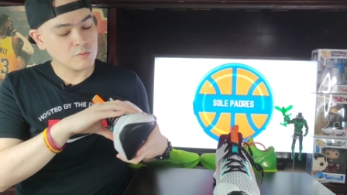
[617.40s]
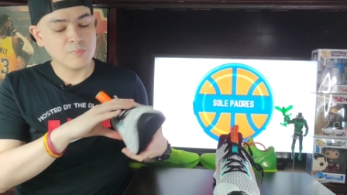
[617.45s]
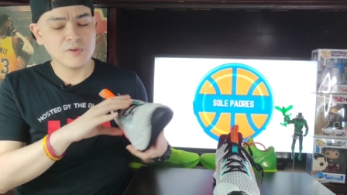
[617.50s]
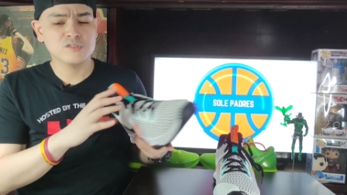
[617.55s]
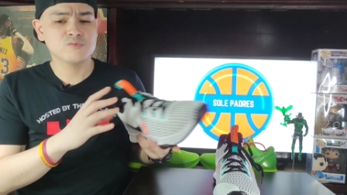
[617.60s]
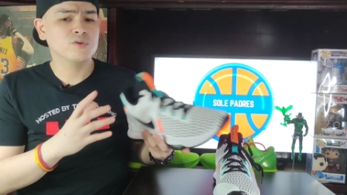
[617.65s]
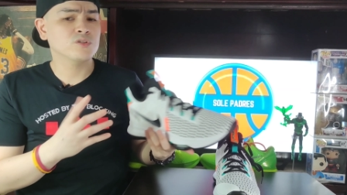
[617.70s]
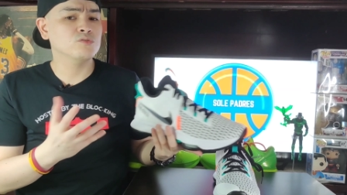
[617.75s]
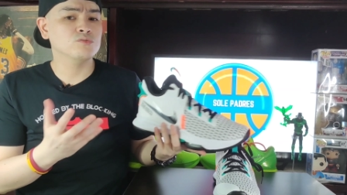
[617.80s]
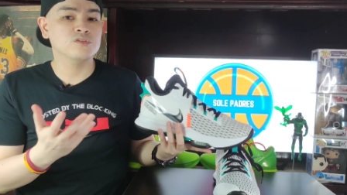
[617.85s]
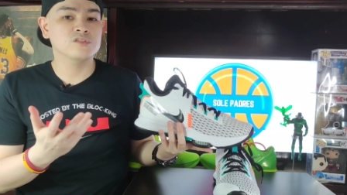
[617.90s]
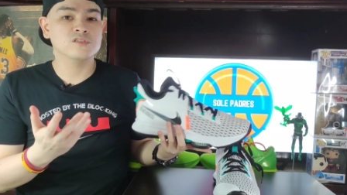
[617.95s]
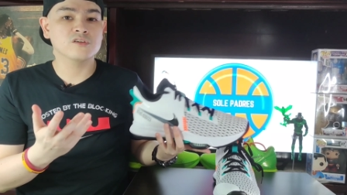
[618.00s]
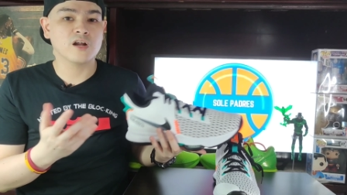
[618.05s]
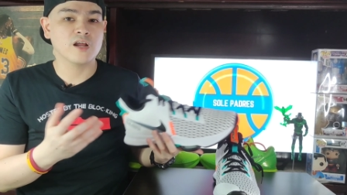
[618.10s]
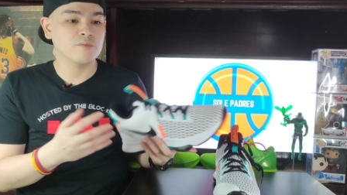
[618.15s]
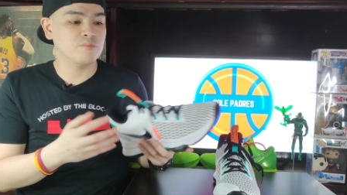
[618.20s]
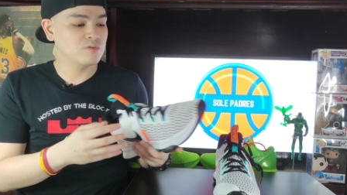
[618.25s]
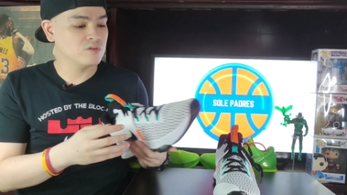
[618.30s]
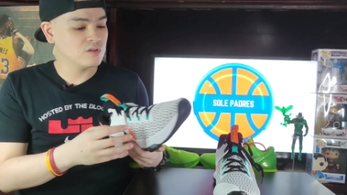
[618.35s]
The best way to
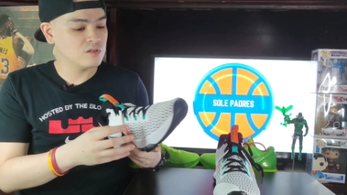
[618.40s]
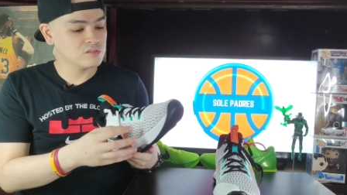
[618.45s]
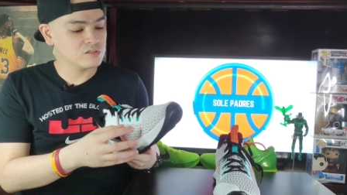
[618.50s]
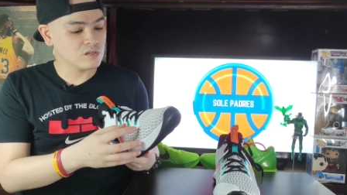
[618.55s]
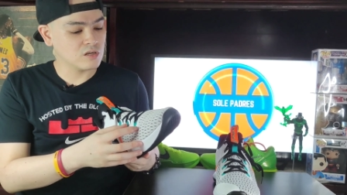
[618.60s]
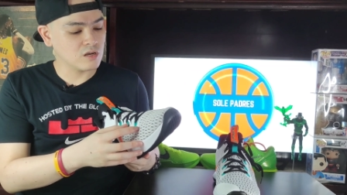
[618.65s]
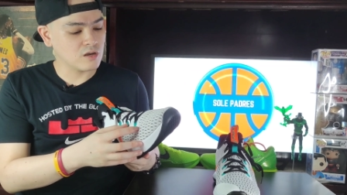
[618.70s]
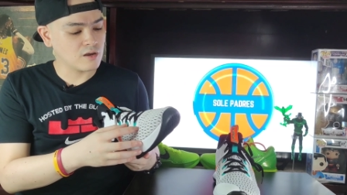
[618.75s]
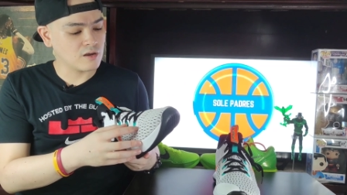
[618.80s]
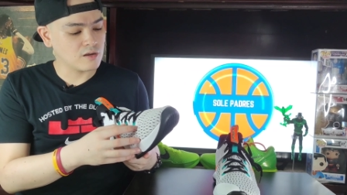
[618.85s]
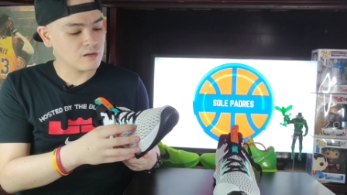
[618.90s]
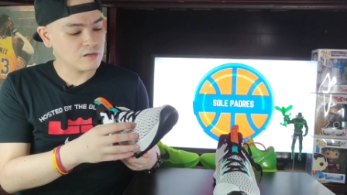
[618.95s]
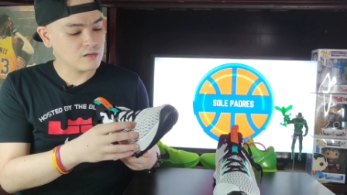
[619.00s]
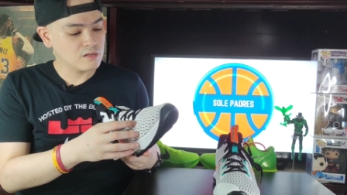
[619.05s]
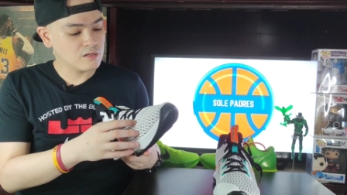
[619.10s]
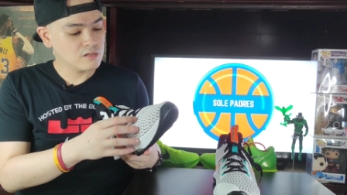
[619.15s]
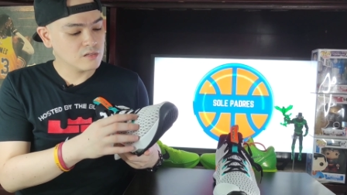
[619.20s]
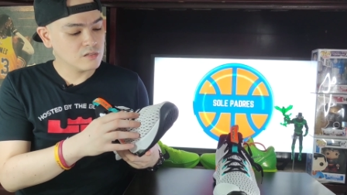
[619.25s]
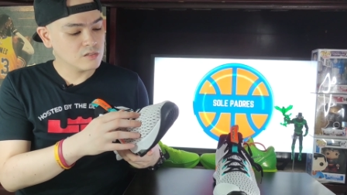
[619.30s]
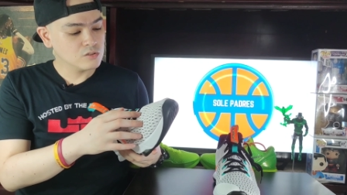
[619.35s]
describe it is a uh,
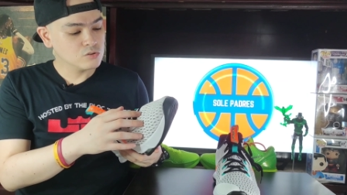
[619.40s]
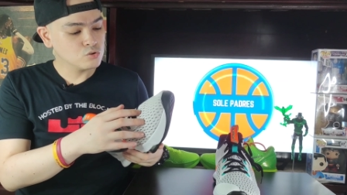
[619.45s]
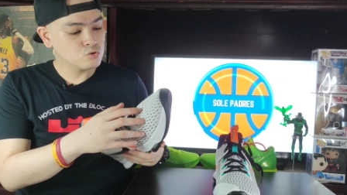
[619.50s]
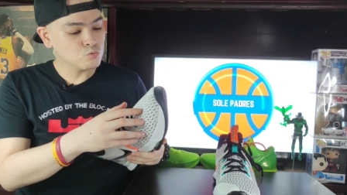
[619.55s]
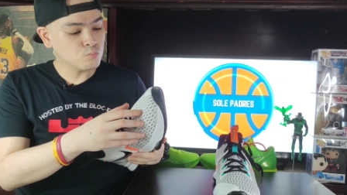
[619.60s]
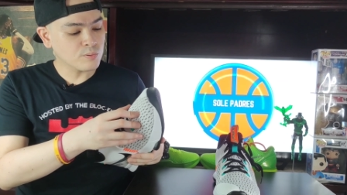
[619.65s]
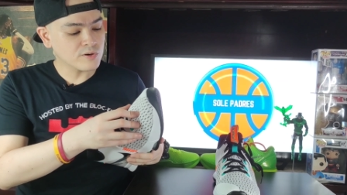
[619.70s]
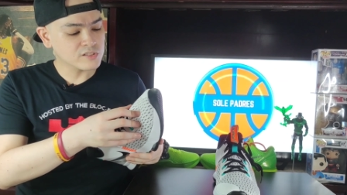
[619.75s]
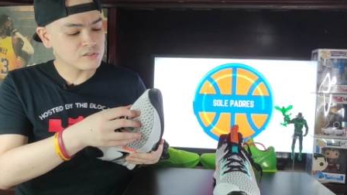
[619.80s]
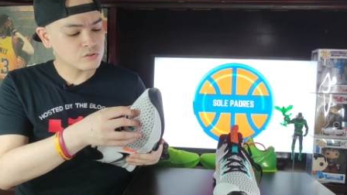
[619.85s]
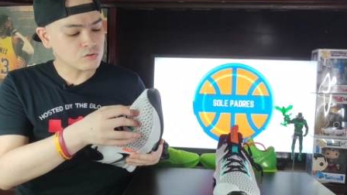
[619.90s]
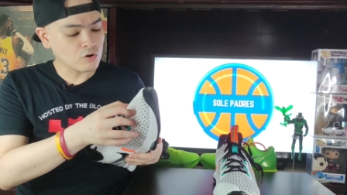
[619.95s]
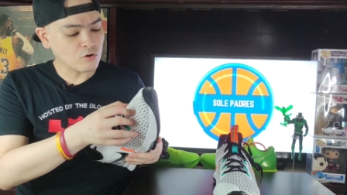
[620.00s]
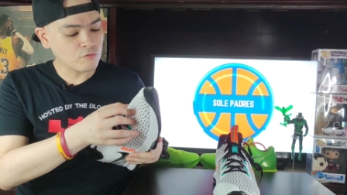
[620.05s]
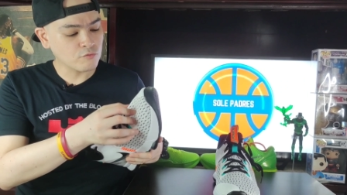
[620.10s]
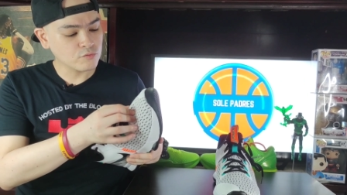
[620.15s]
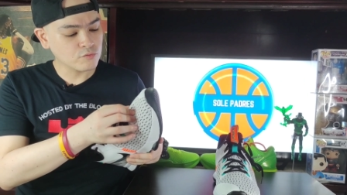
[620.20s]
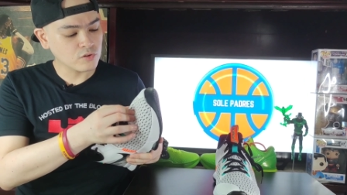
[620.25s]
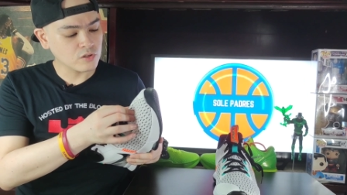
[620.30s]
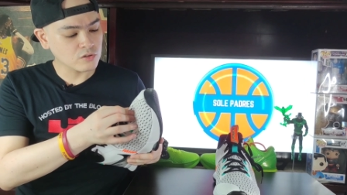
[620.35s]
super
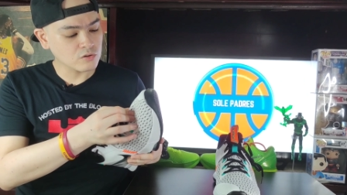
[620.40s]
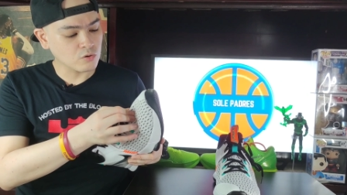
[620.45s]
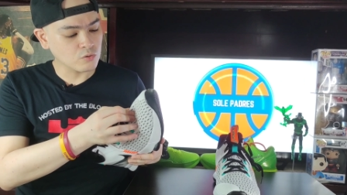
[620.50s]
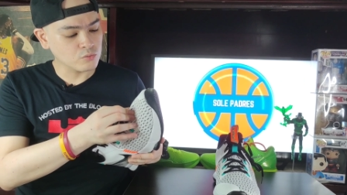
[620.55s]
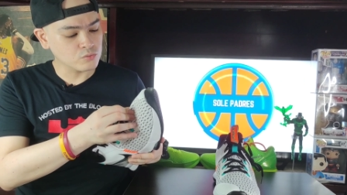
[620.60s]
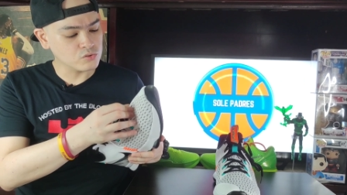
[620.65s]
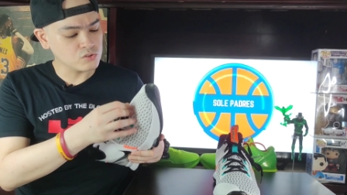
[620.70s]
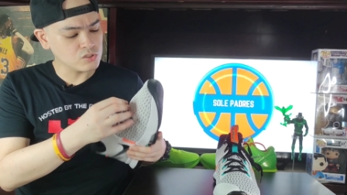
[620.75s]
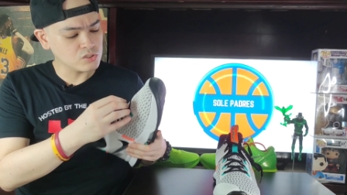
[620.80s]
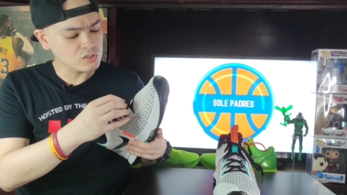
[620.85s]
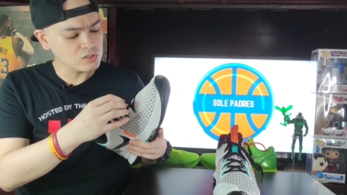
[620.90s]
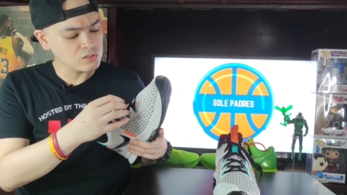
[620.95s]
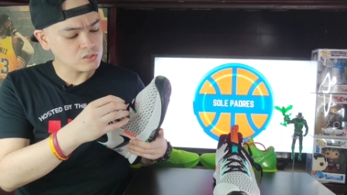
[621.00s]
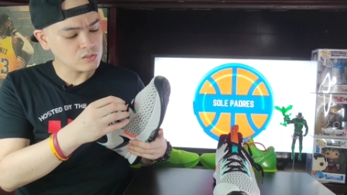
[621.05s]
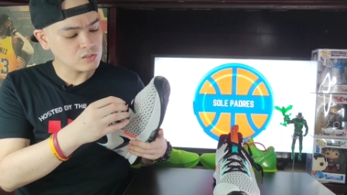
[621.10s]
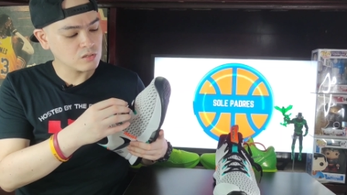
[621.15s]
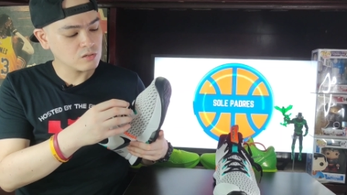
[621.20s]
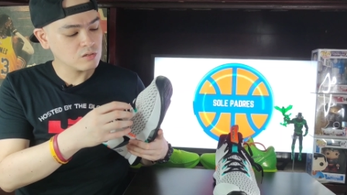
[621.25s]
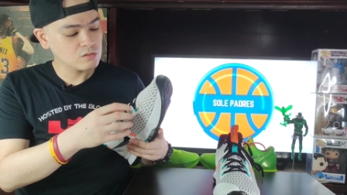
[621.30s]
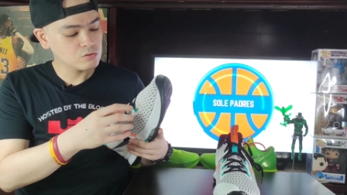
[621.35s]
soft and
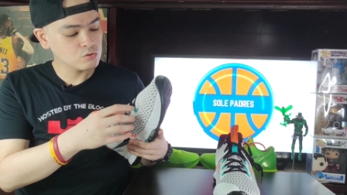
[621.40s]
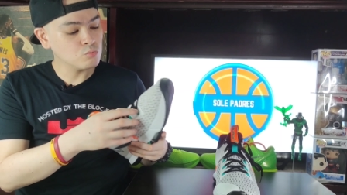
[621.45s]
cozy,